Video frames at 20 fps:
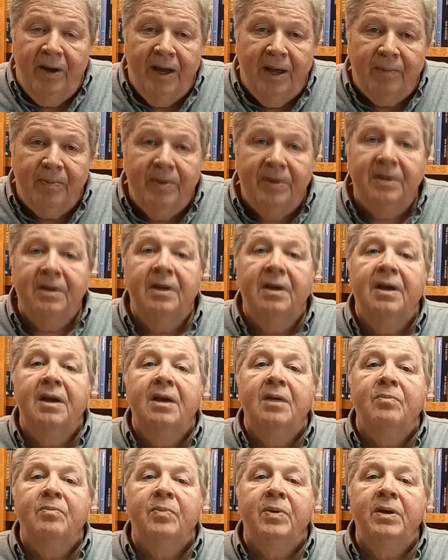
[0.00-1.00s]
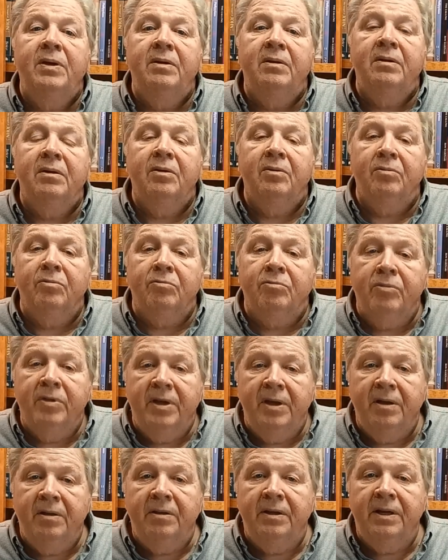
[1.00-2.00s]
happened? Peter
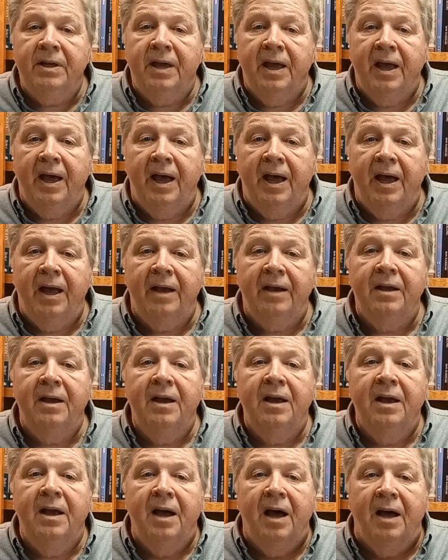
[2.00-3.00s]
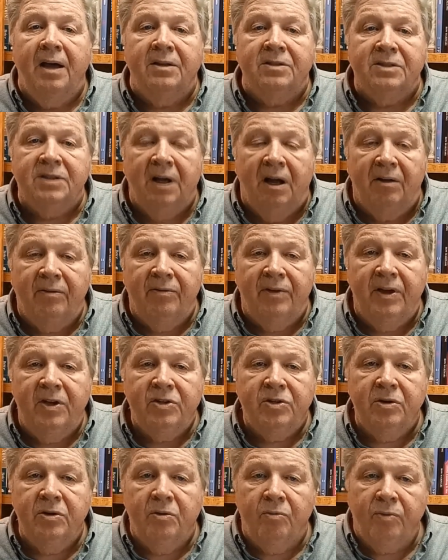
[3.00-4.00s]
really had a
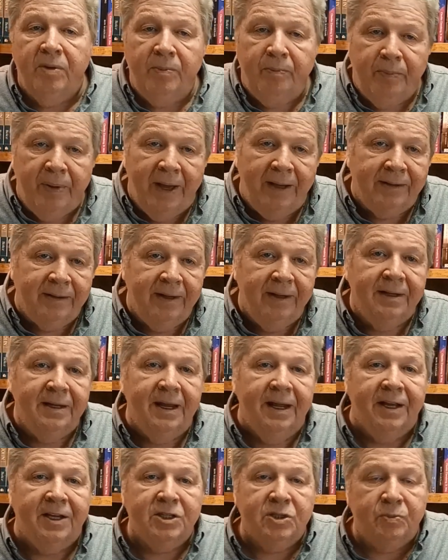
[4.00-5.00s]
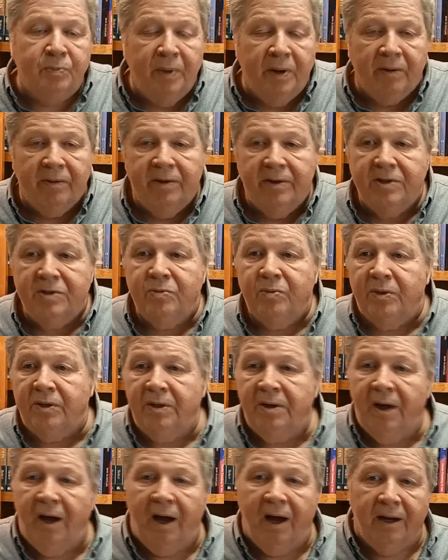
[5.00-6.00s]
salvation, repentant experience
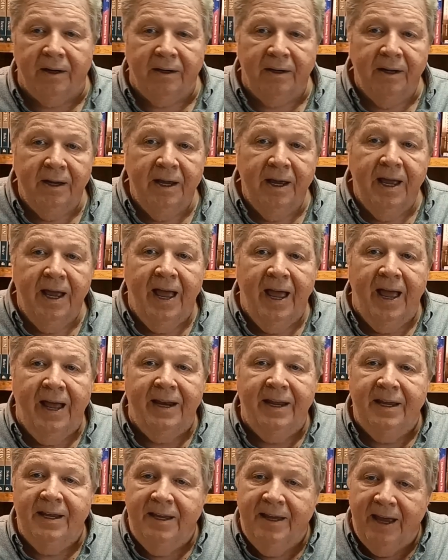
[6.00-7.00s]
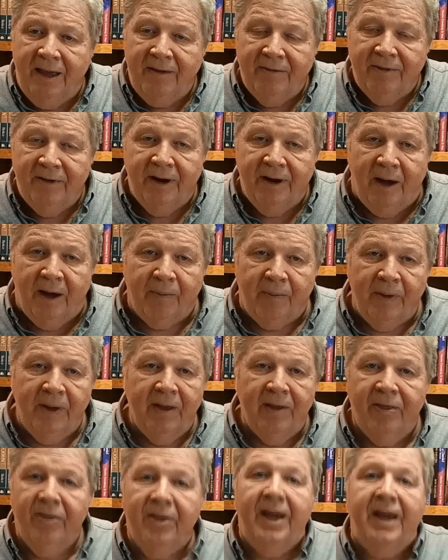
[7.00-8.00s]
with God, and he gave it up.
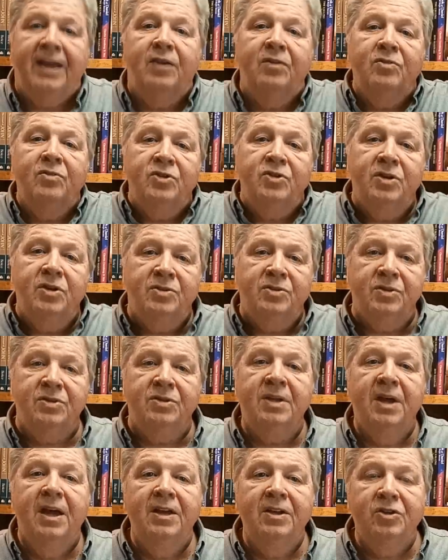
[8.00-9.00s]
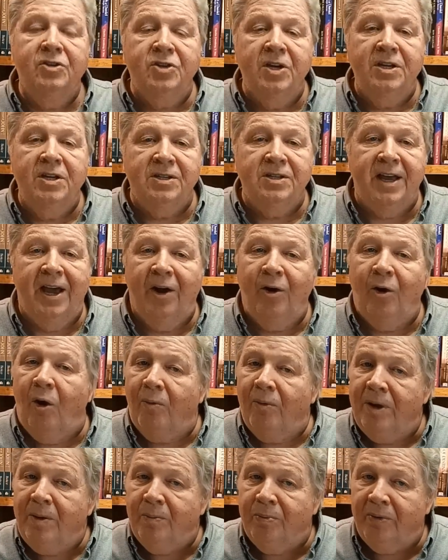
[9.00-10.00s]
Thank you, Jesus. Thank you, Jesus had
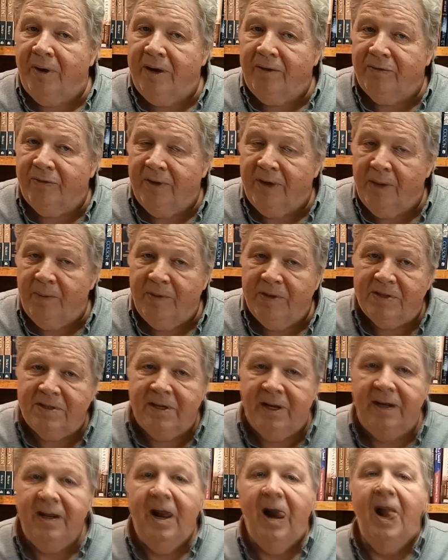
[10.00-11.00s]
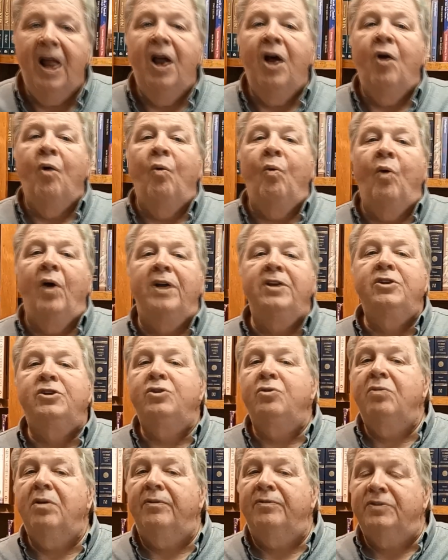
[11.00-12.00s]
already prayed for him and said,
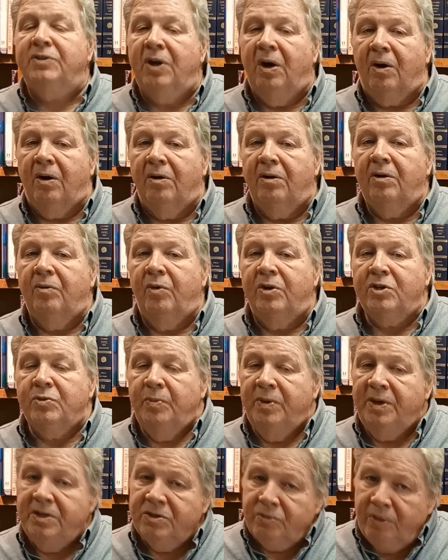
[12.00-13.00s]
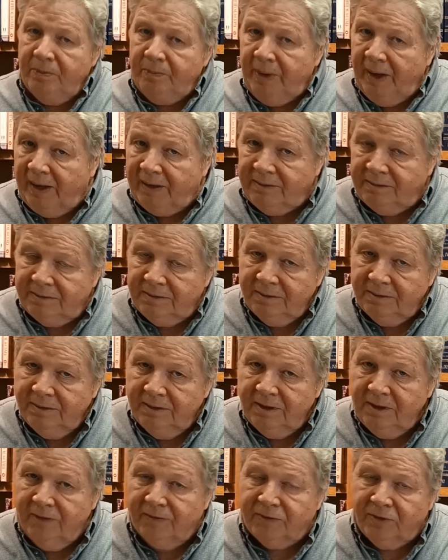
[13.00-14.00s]
Once you have turned, which means repent,
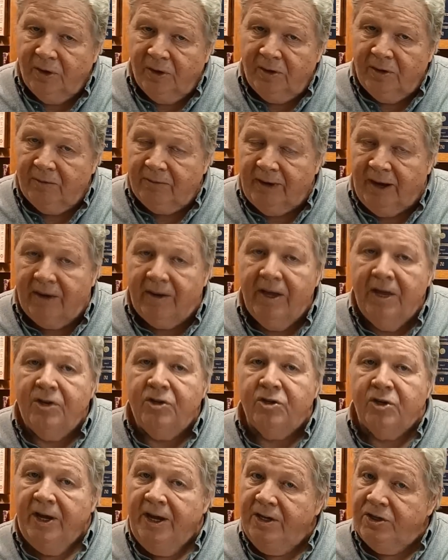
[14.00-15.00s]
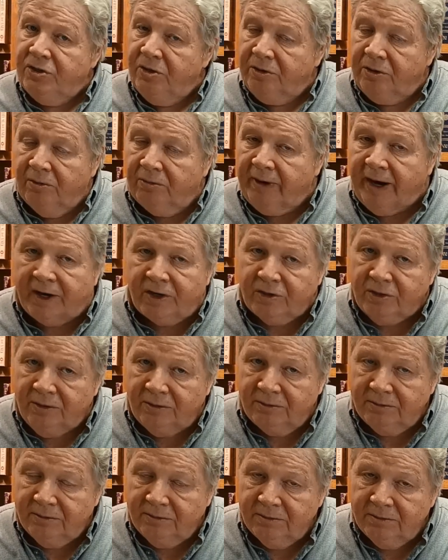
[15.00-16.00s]
you've turned around, change your
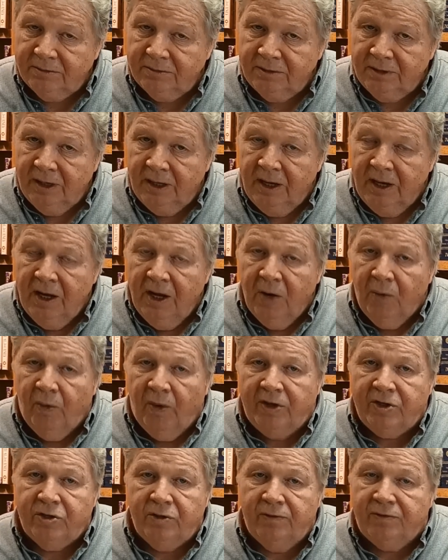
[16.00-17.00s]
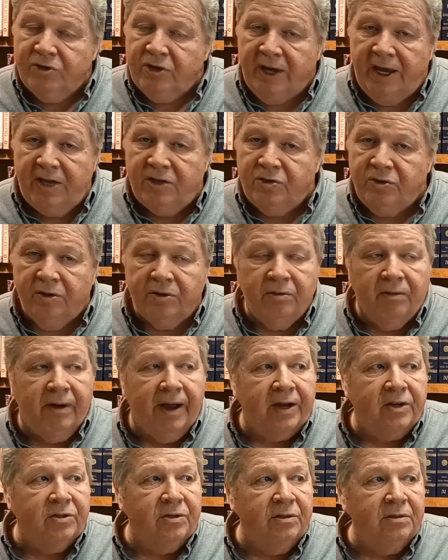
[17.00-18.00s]
direction. Once you've changed your
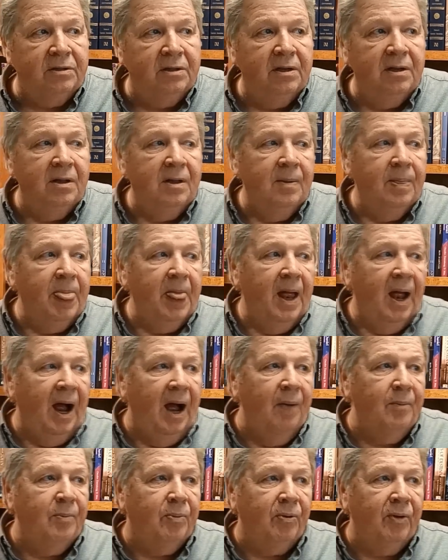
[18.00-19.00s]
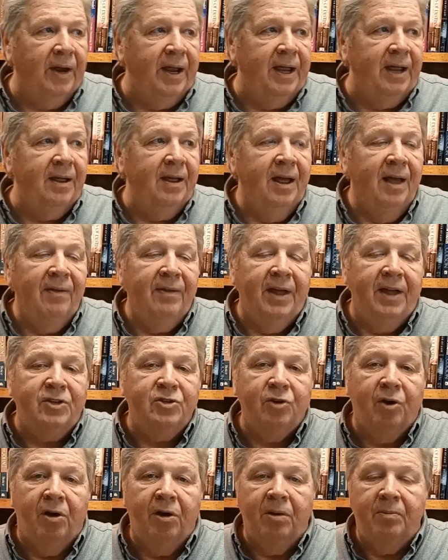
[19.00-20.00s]
direction, I'm praying
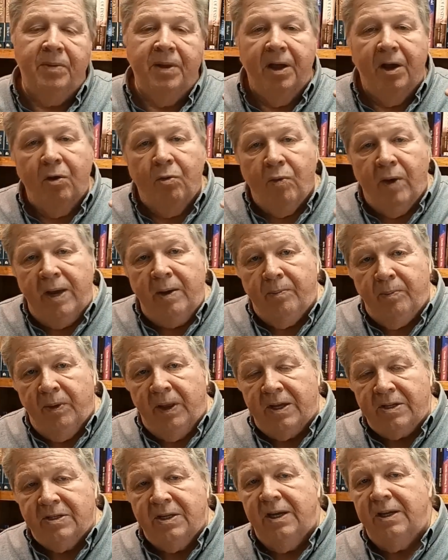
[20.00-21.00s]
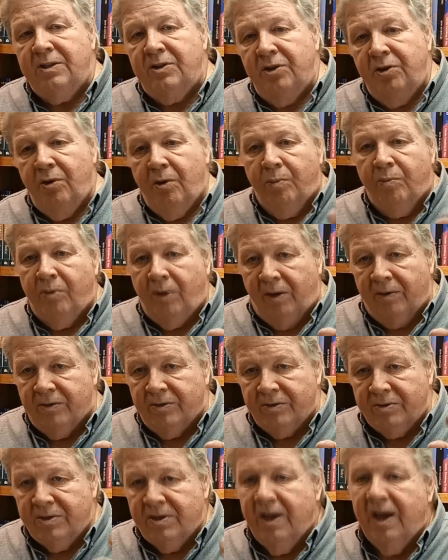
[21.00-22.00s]
that you're going to be a great blessing to your
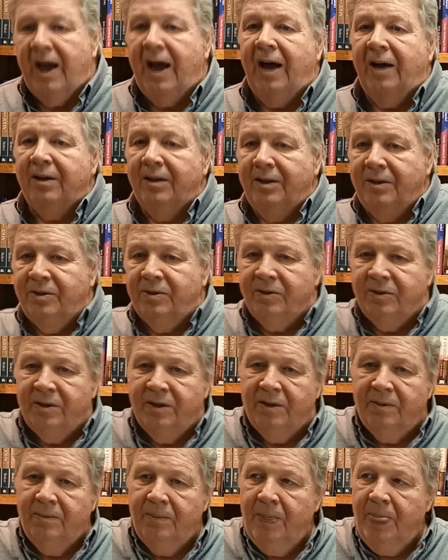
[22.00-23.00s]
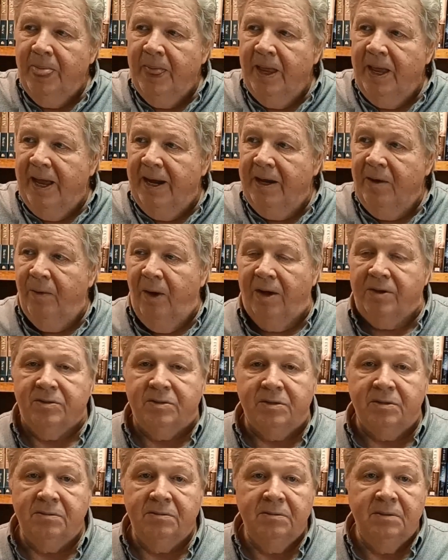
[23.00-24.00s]
brothers. Hallelujah. You, and he
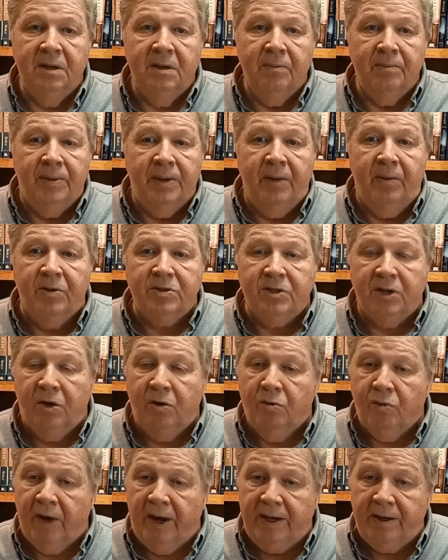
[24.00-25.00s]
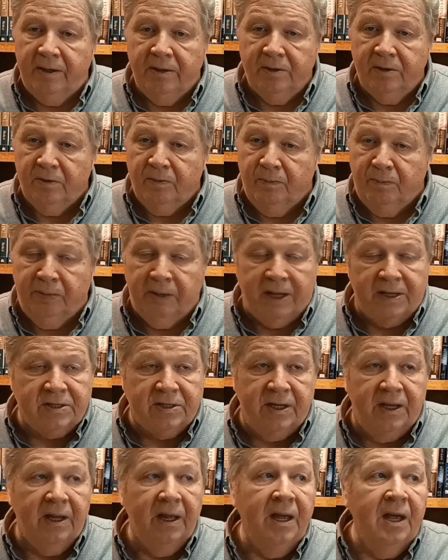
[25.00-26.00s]
was. Peter was a great
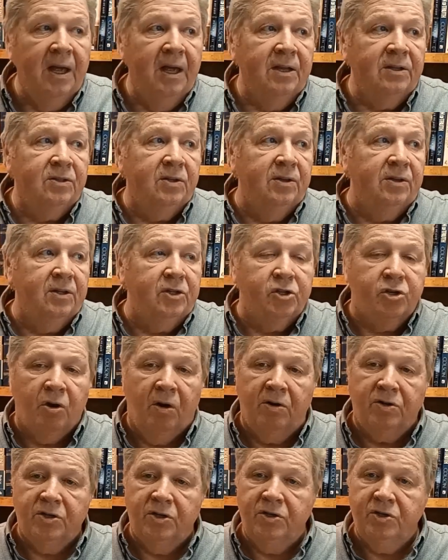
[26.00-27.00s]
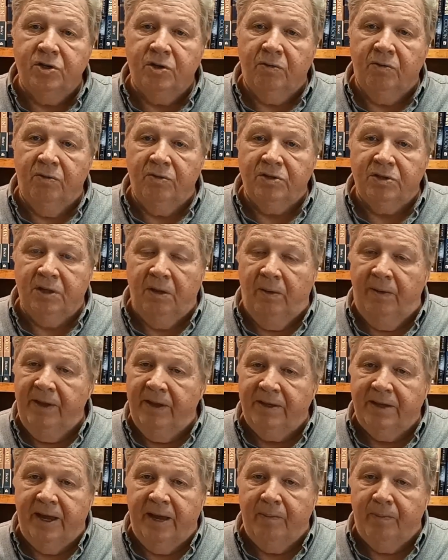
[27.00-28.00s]
blessing to the church in Jerusalem on
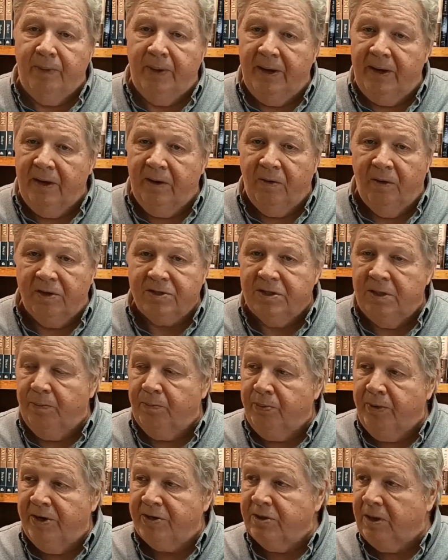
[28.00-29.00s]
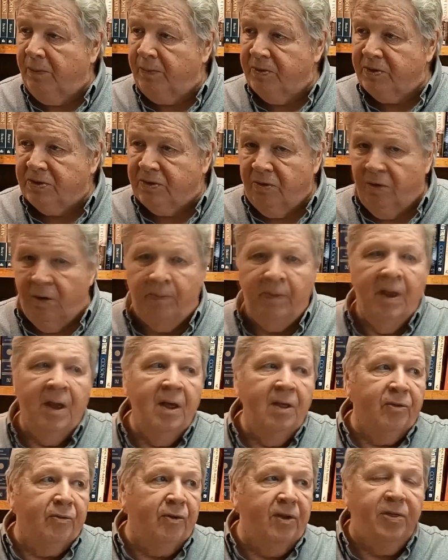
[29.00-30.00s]
the day of Pentecost. He preached up a storm,
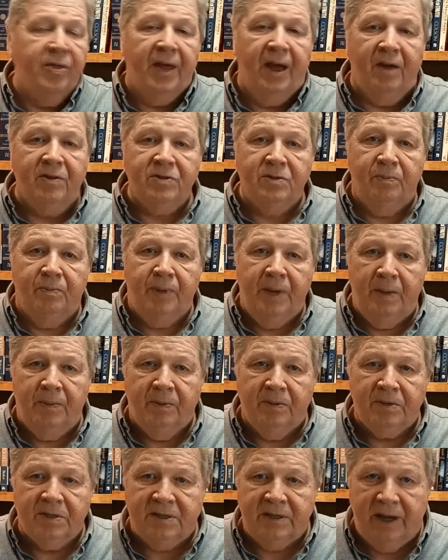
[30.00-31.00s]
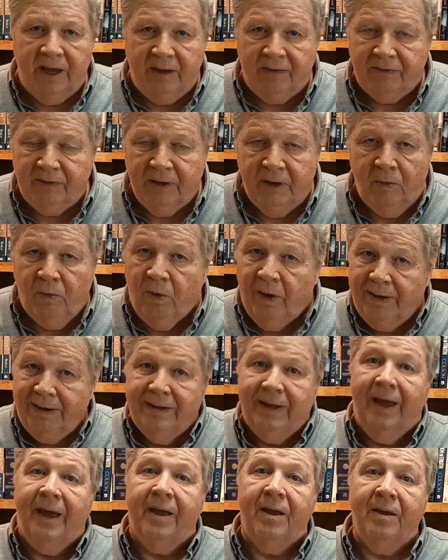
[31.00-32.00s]
3,000 people saved in
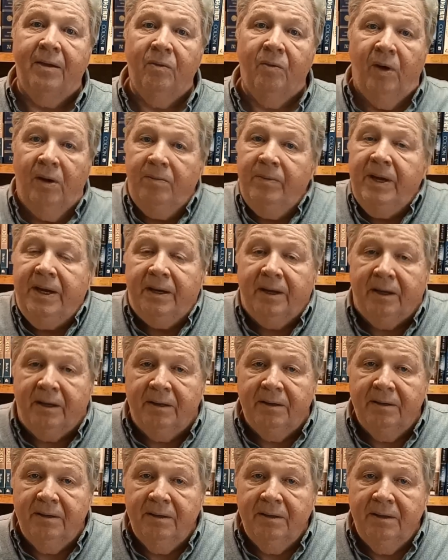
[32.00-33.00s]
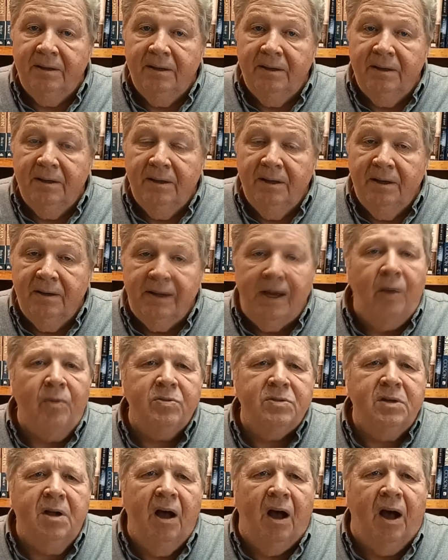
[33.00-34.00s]
one day, one meeting. That
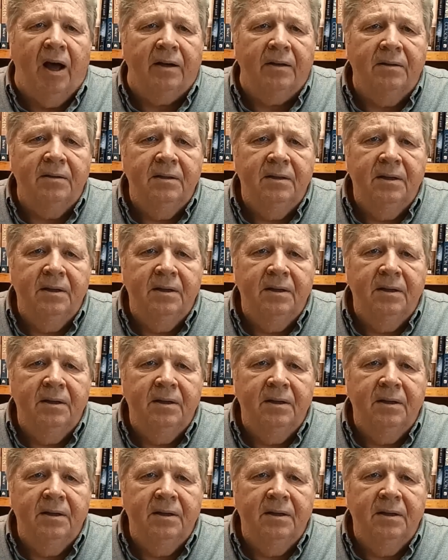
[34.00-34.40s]
was God.